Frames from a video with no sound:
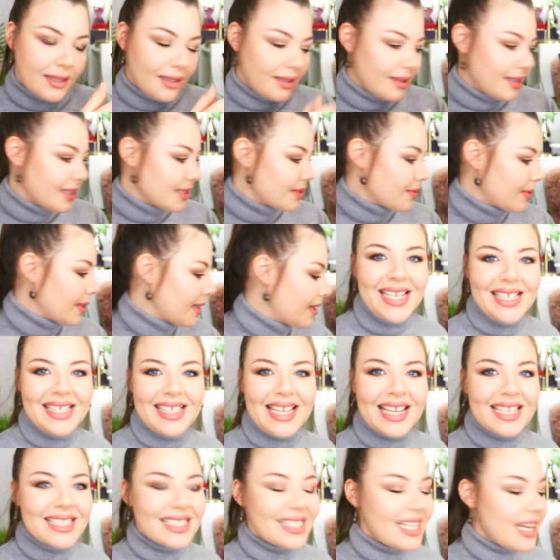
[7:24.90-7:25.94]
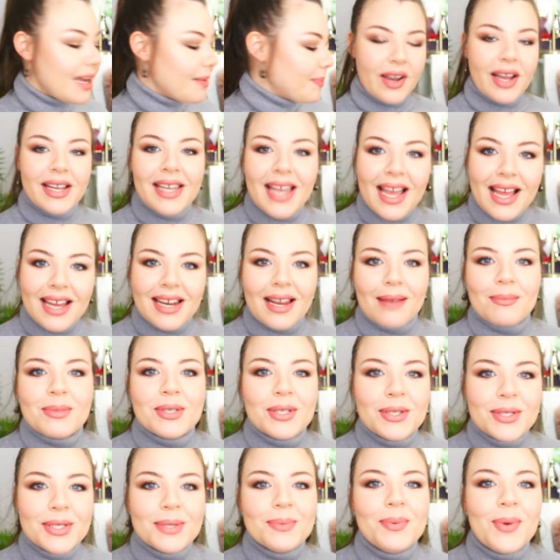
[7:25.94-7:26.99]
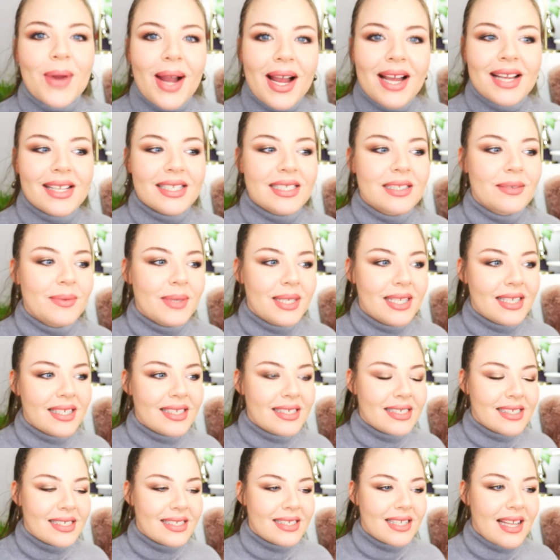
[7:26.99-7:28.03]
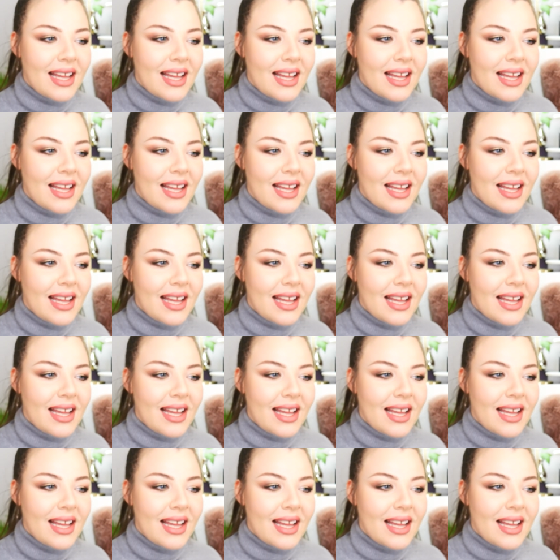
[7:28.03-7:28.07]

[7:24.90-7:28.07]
This one. Next up, again, I'm so surprised because